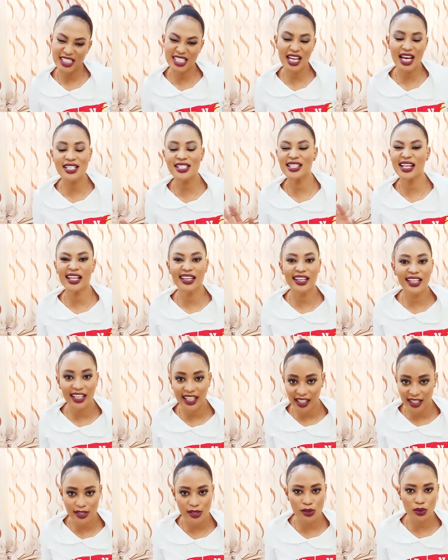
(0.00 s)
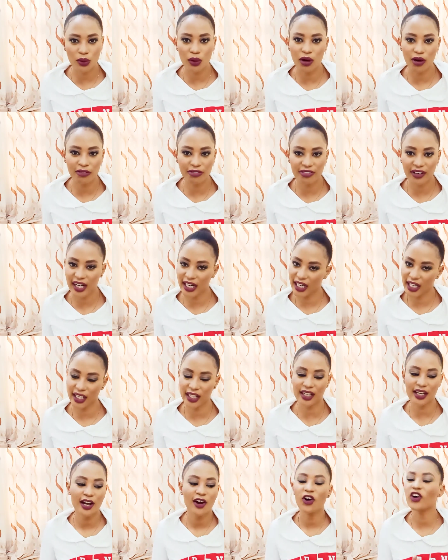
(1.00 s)
She has nothing else to offer,
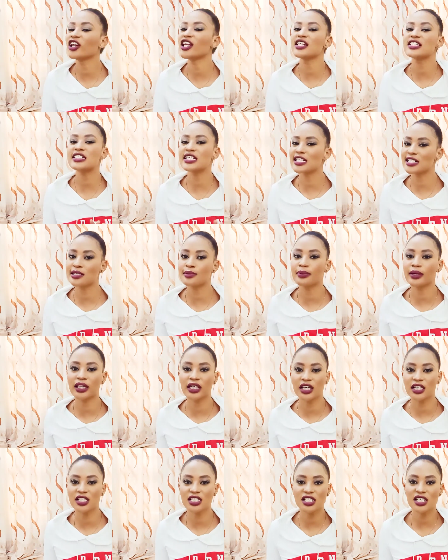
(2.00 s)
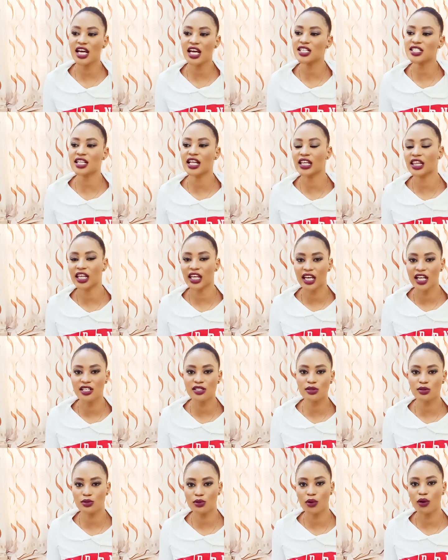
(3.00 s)
like, honestly speaking, she has nothing
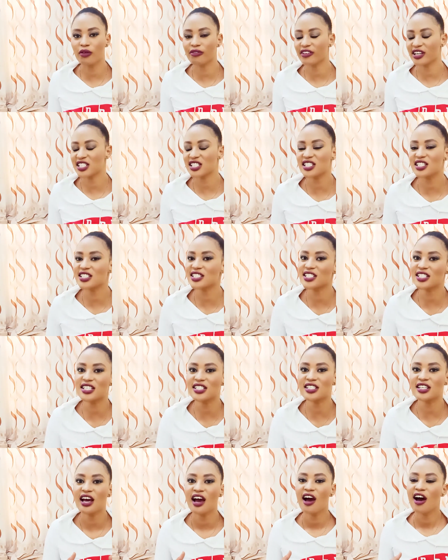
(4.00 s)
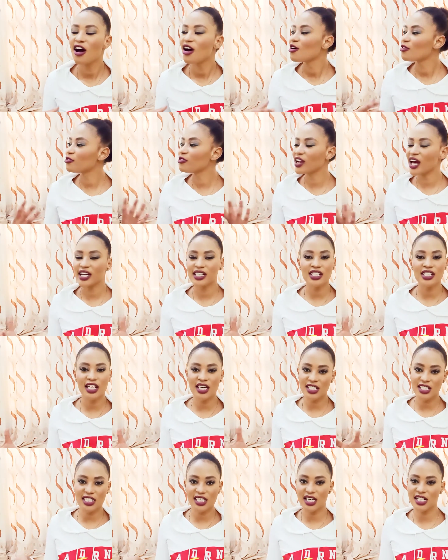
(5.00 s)
else to offer. She's just
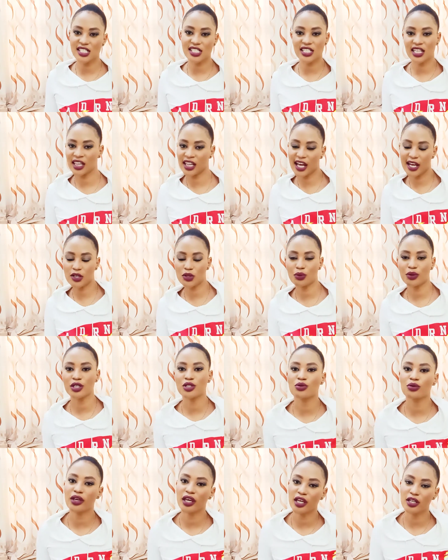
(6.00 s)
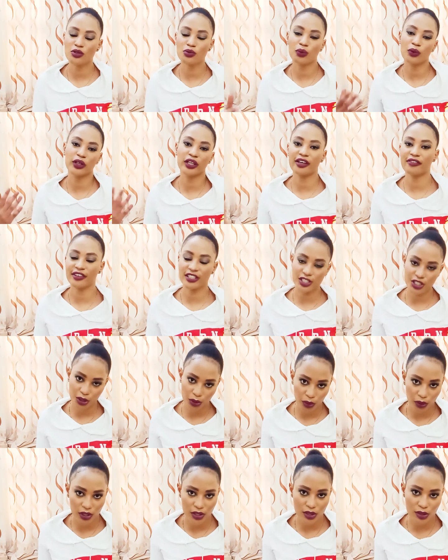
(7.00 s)
flirtatious in that way to get whatever
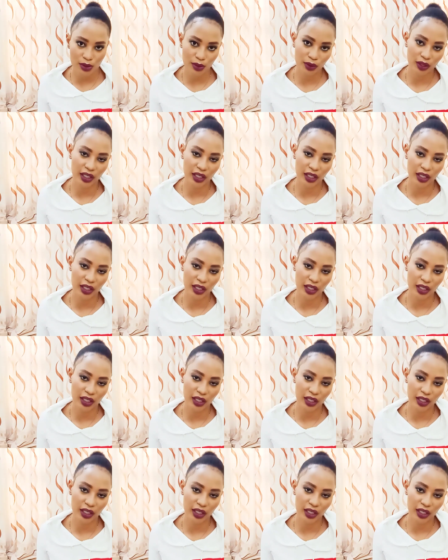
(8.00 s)
she wants